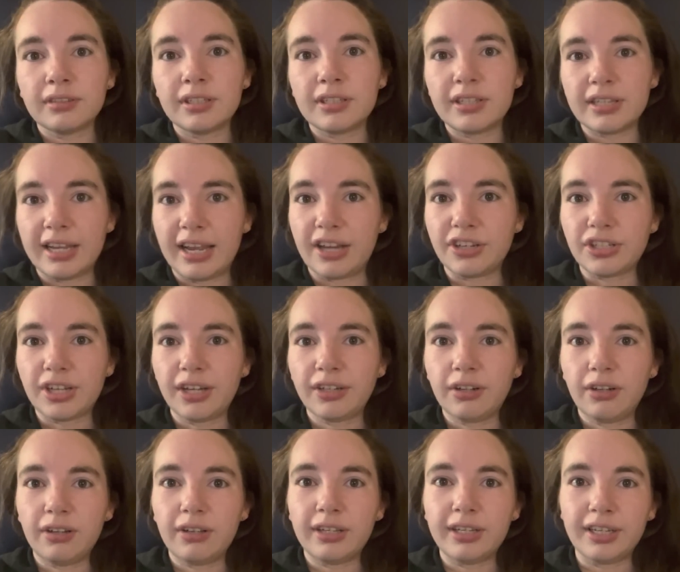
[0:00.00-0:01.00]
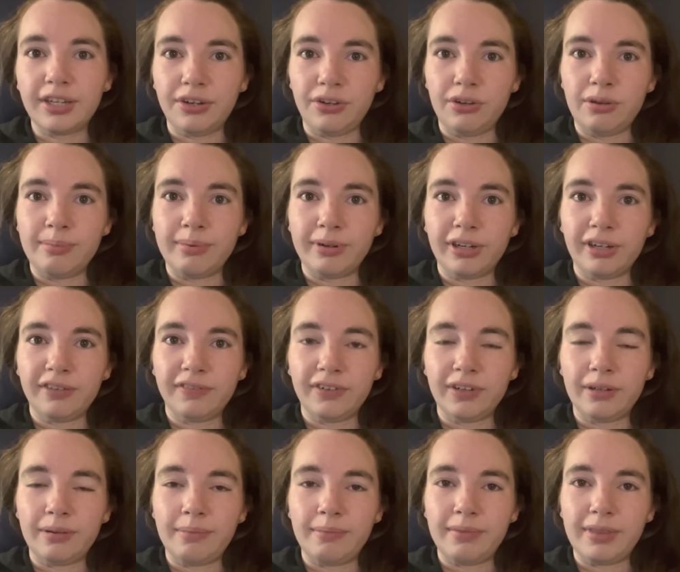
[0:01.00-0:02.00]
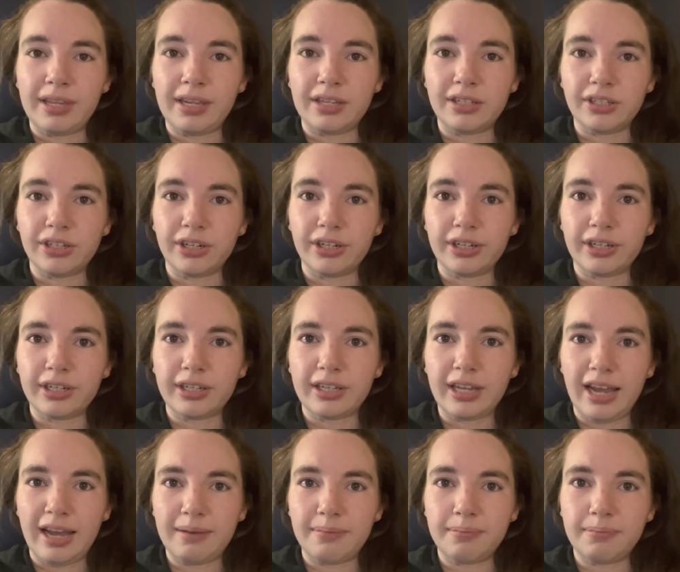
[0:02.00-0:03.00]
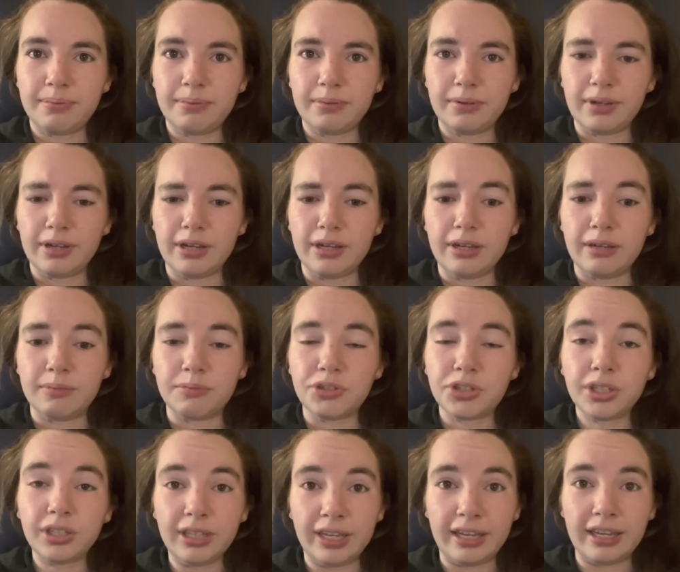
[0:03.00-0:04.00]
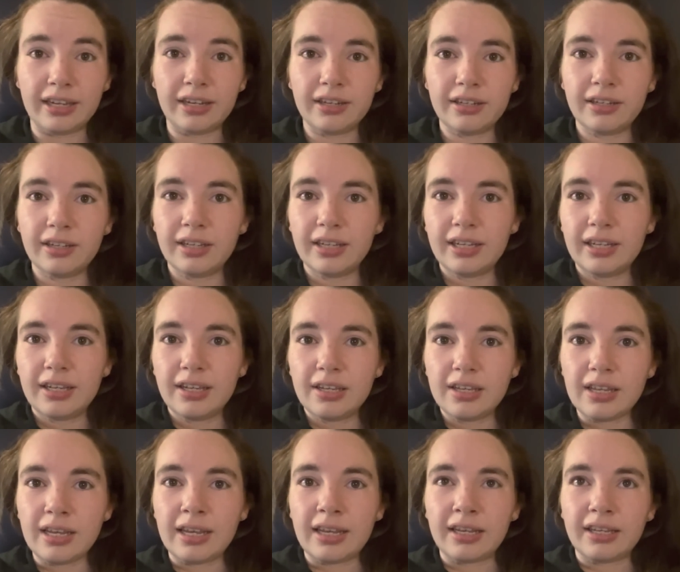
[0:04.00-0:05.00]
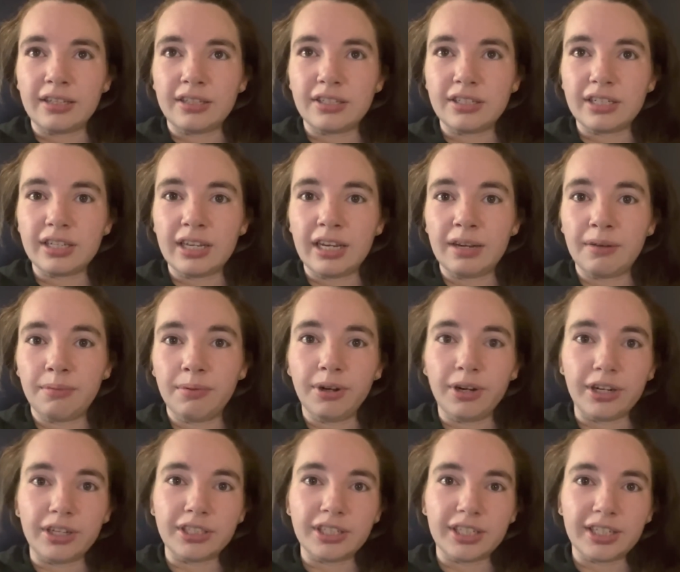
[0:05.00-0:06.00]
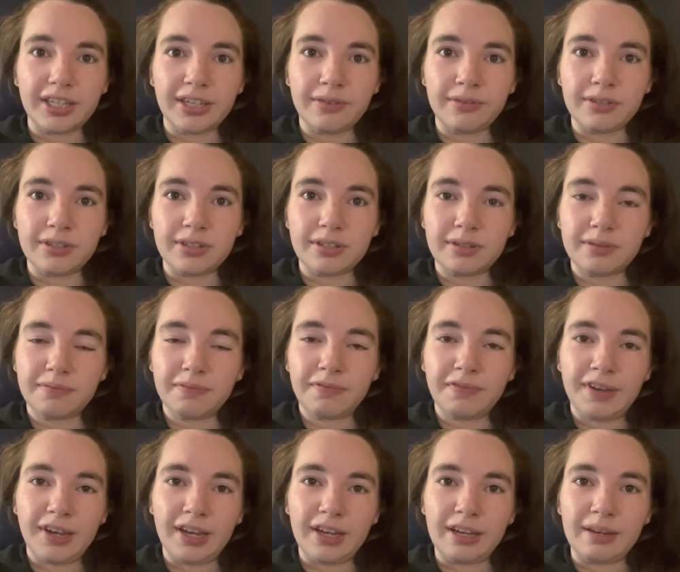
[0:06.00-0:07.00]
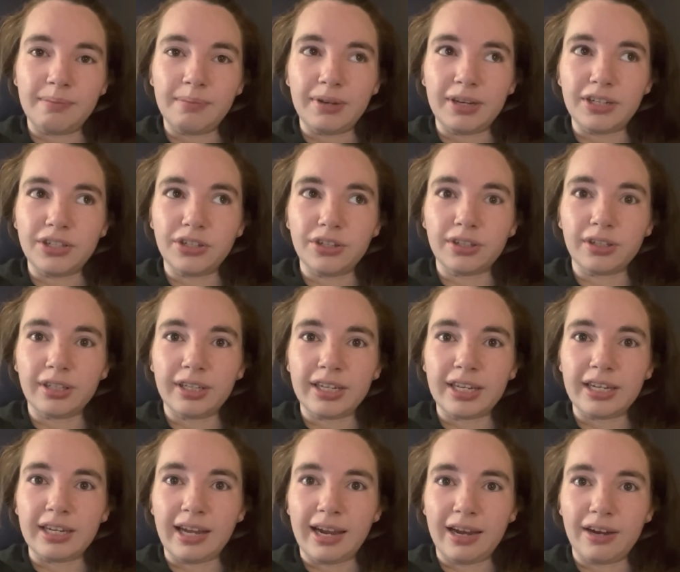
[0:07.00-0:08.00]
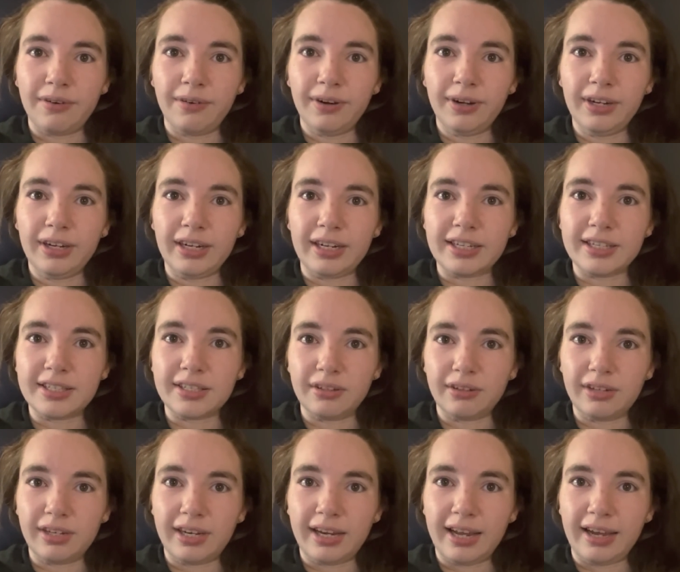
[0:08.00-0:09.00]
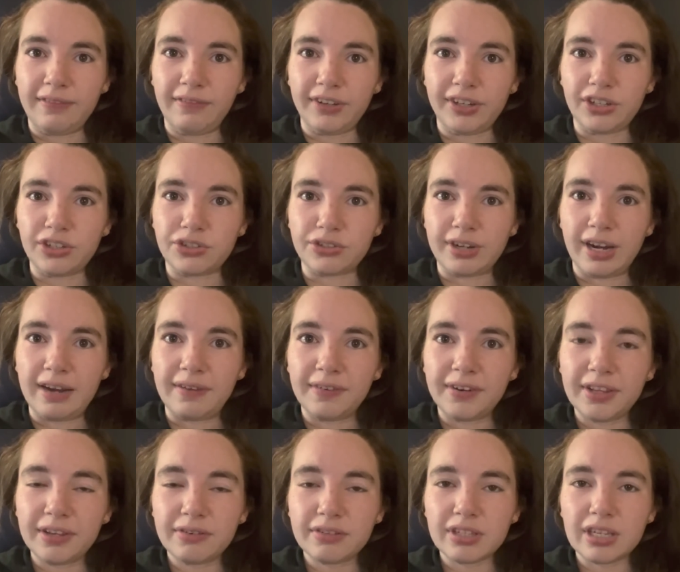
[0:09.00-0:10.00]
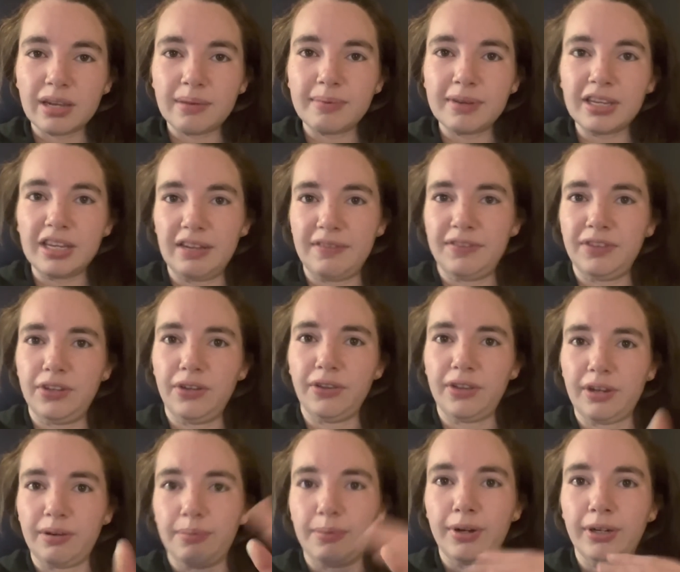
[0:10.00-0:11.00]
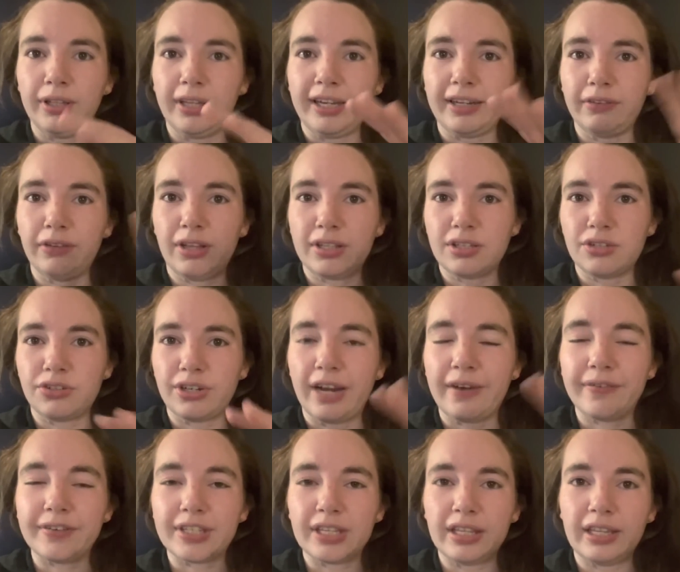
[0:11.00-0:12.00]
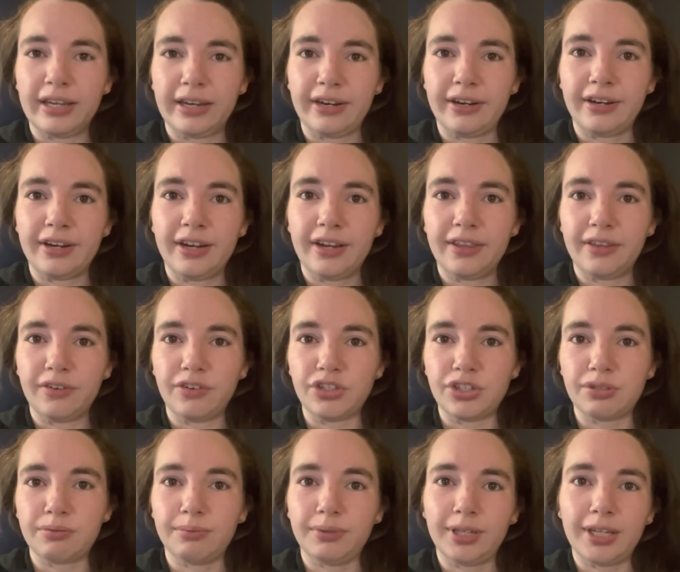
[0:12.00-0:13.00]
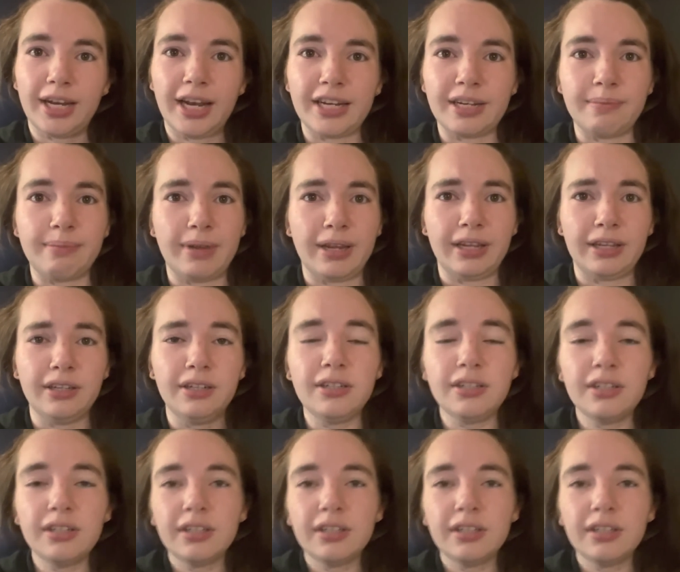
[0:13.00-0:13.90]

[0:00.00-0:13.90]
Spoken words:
So yeah, I tried calling an Uber from the Turk Gap trailhead, and it worked. Like, it was fine, but it took like an hour and I still didn't have like a driver that was coming, even though there were like lots of drivers in the area. There was just really high demand.